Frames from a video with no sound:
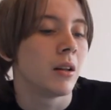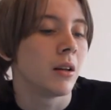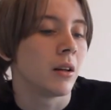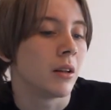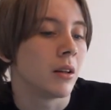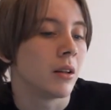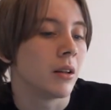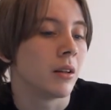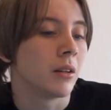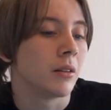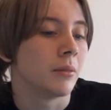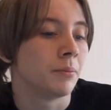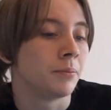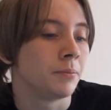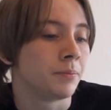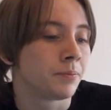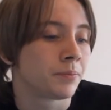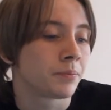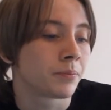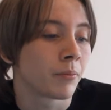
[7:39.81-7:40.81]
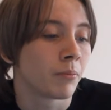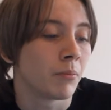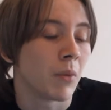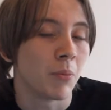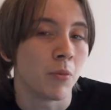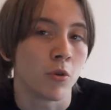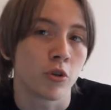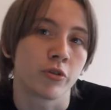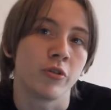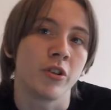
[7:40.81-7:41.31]
My
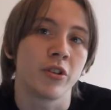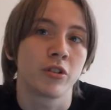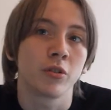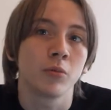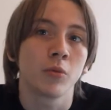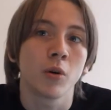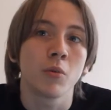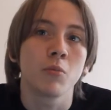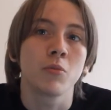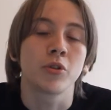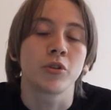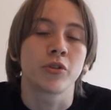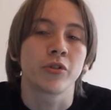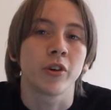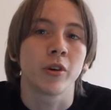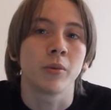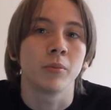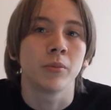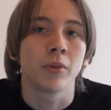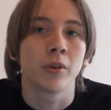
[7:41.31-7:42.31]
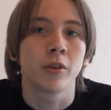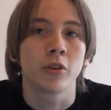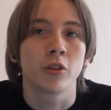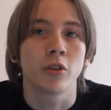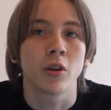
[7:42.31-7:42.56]
most recent one was filmed